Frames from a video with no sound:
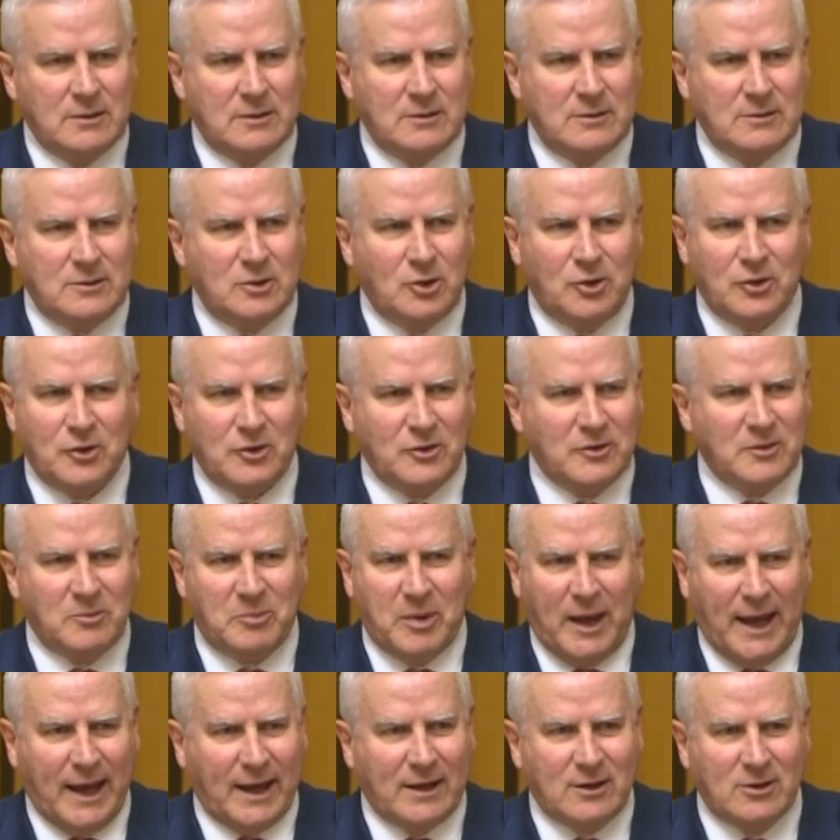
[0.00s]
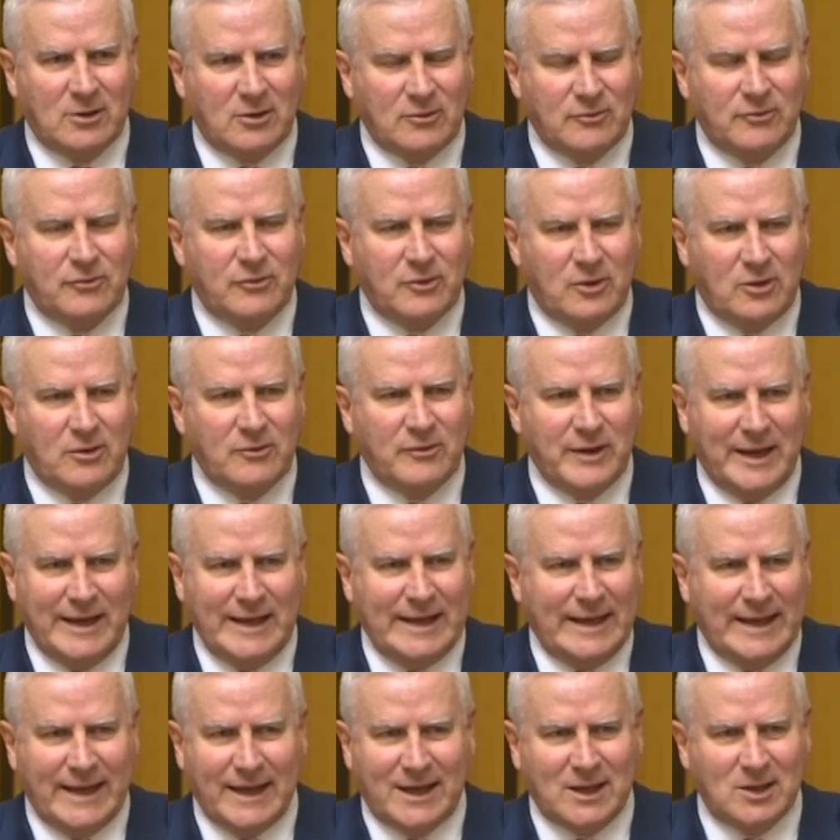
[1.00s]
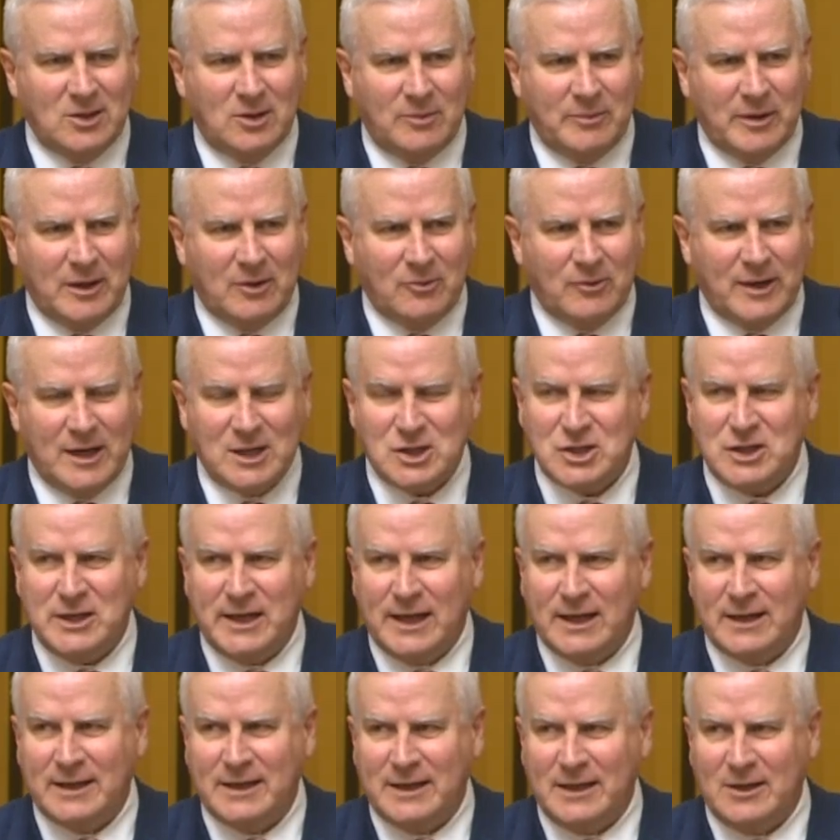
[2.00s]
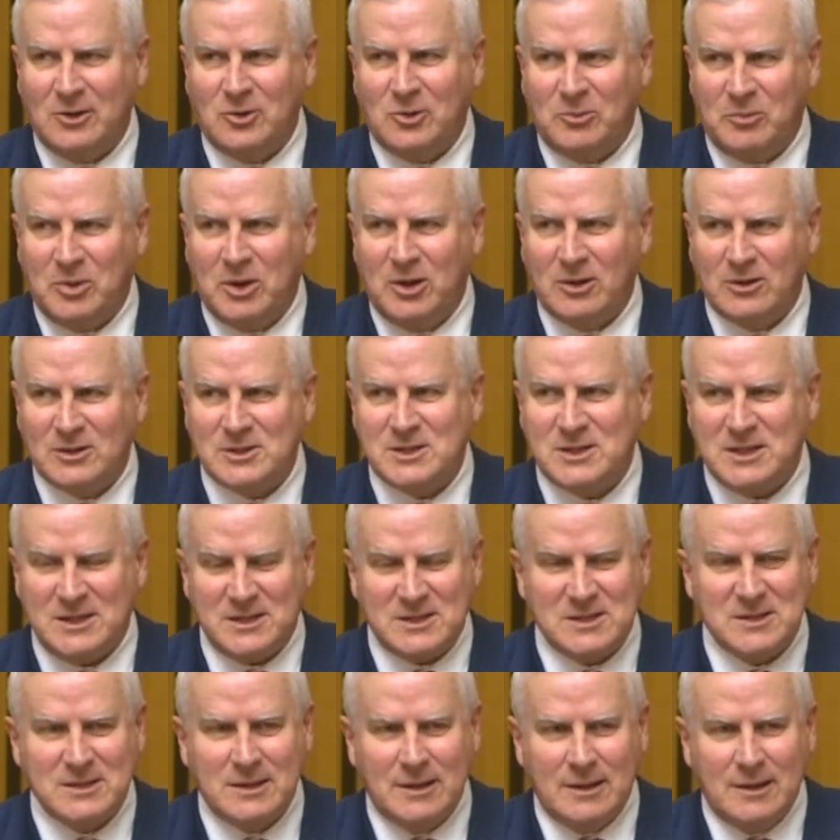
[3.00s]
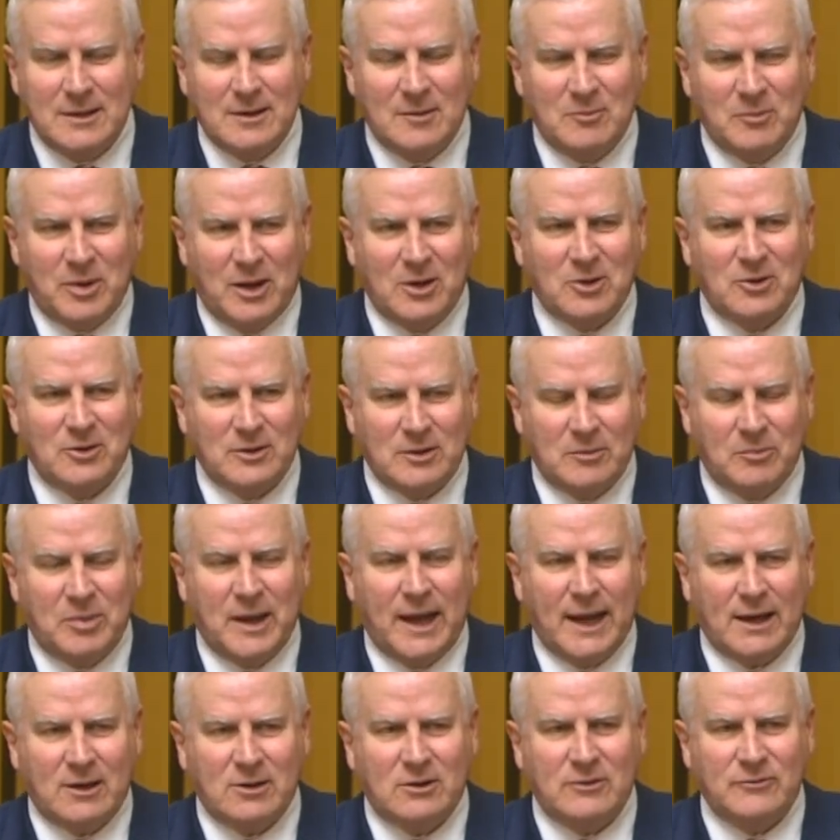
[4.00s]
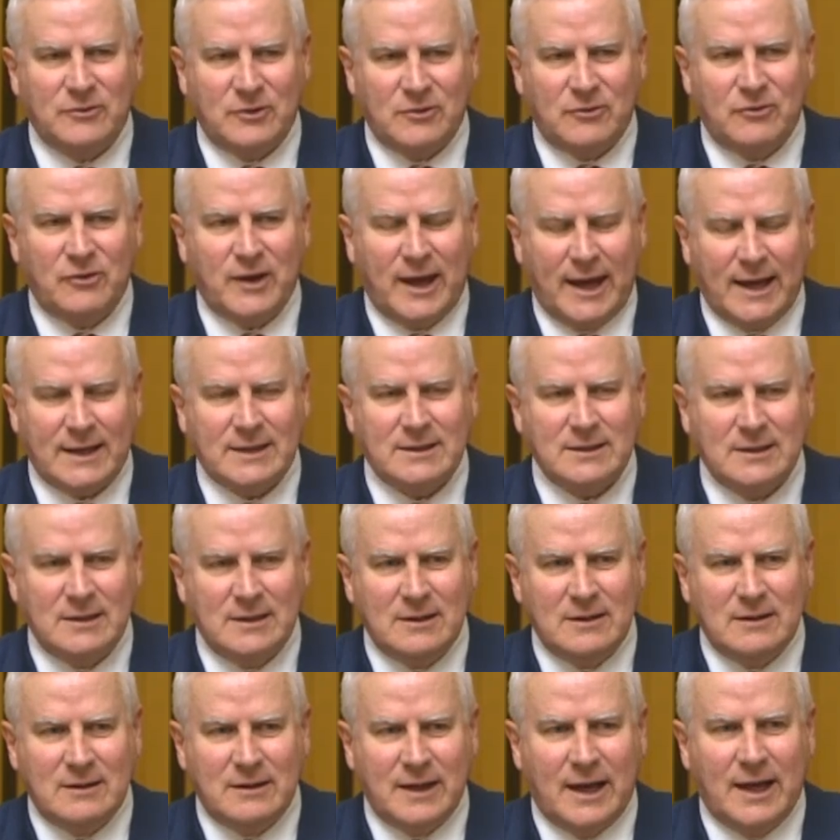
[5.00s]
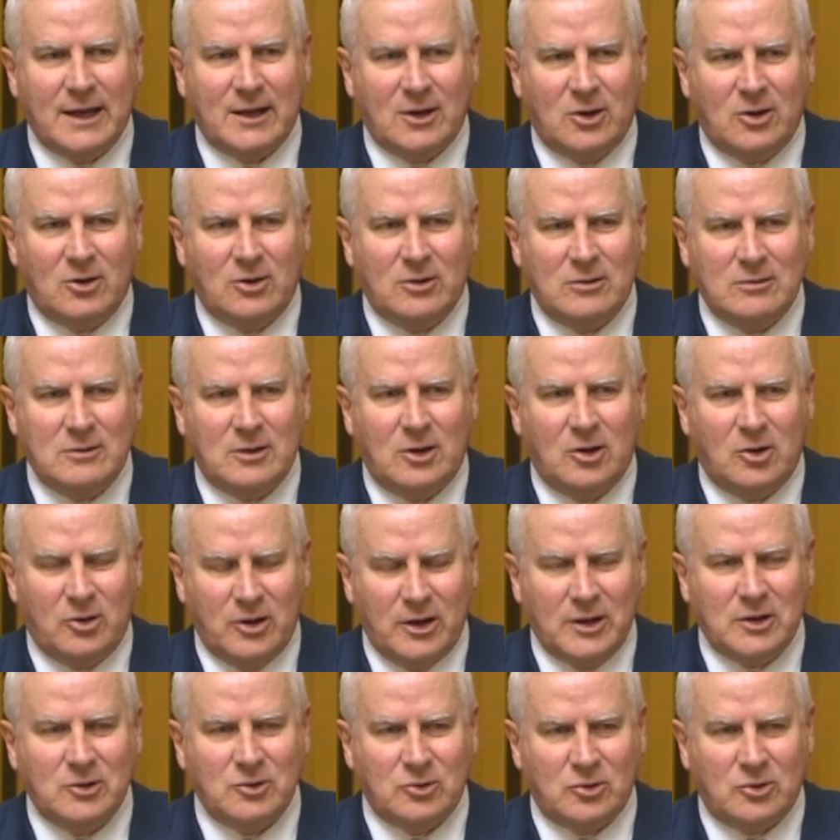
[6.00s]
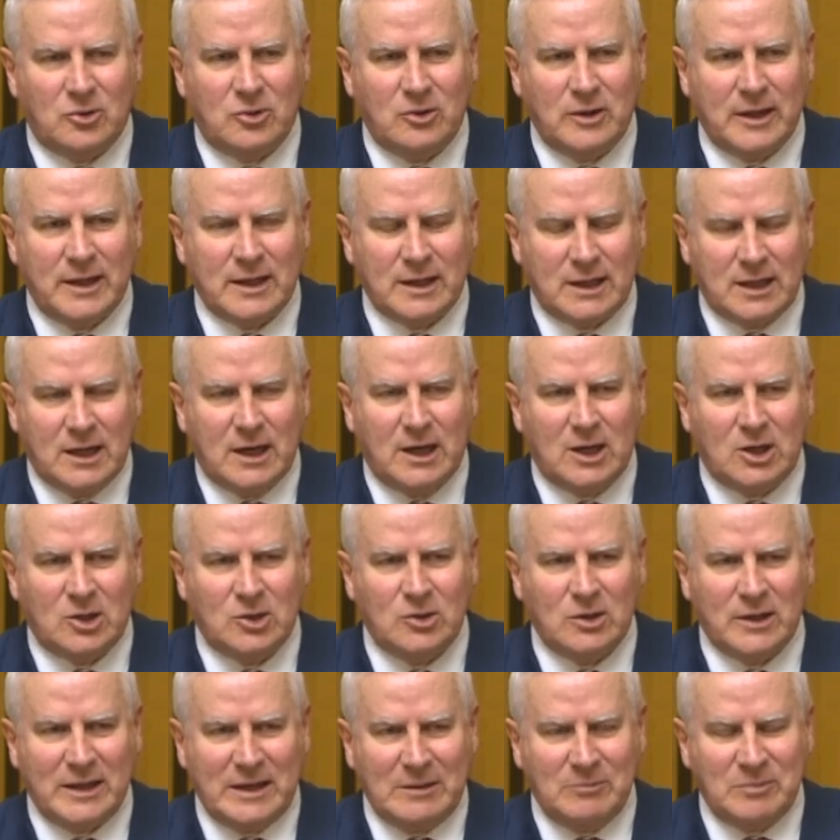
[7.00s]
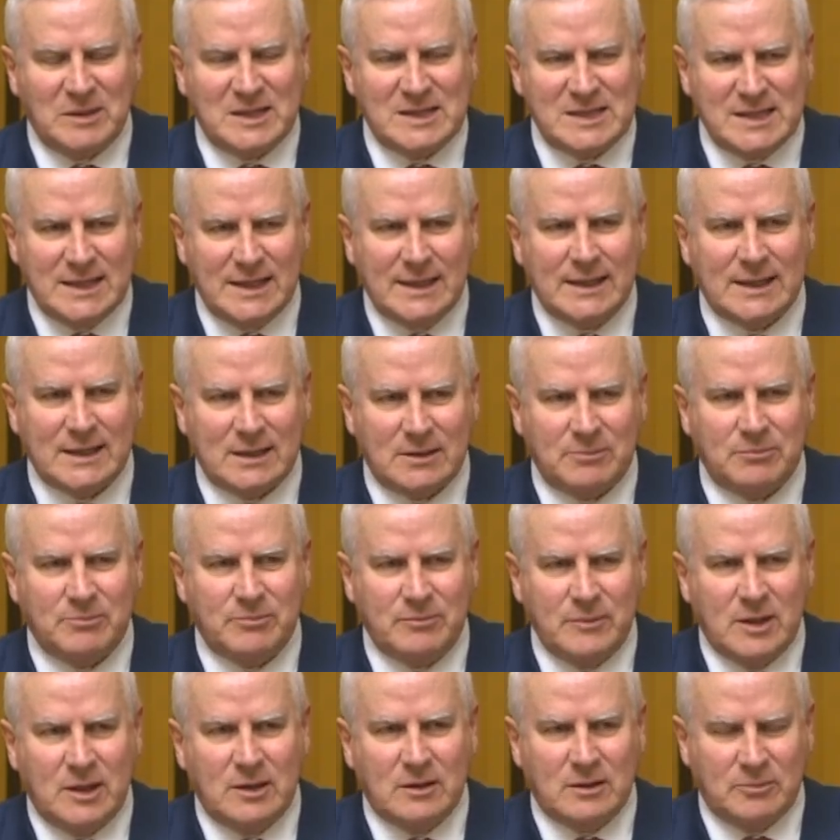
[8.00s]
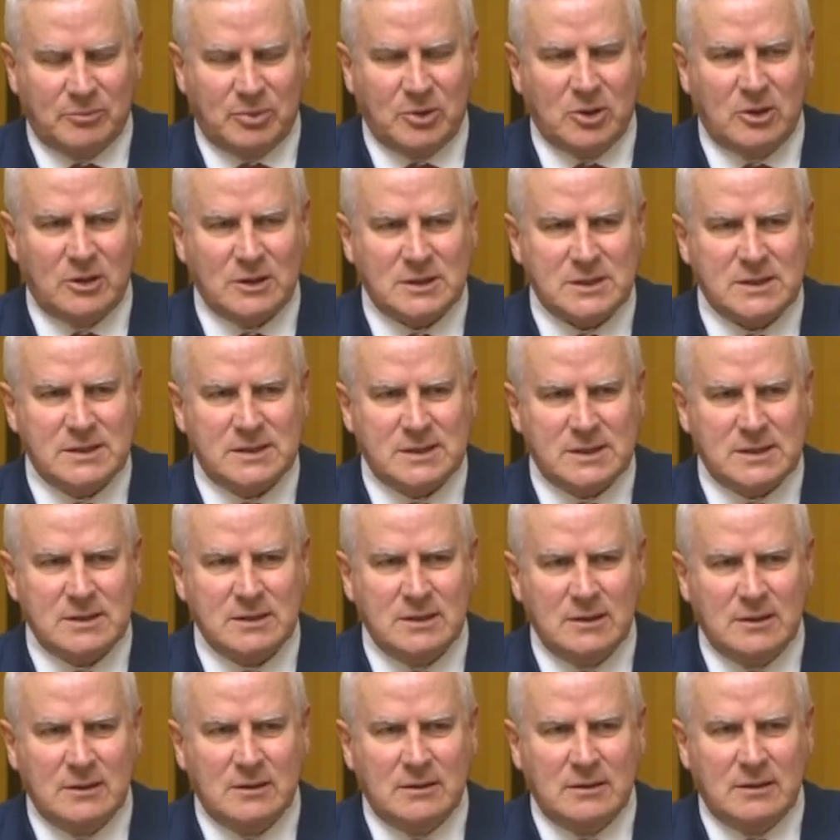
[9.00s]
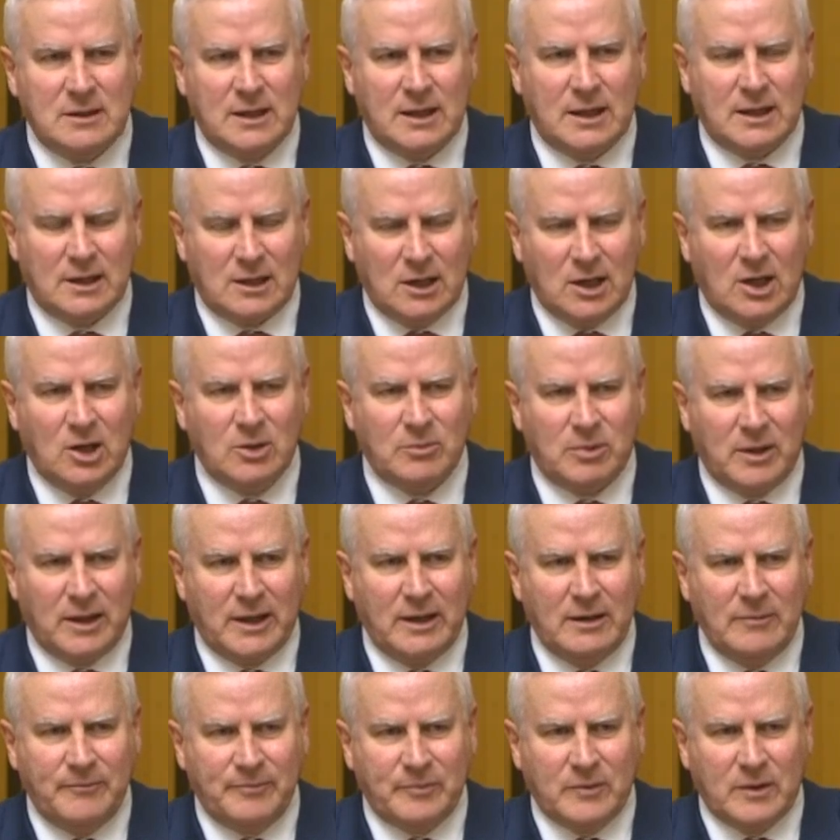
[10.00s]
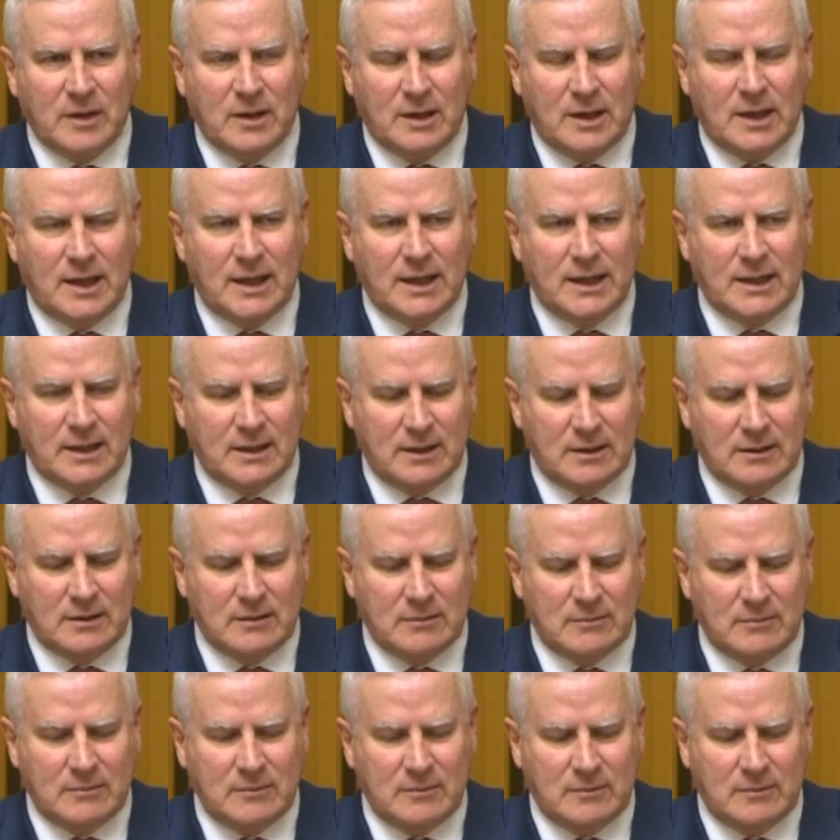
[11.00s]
not on the back of any economic rationality or policies, but on the back of the fact that iron ore and coal in particular, the prices globally are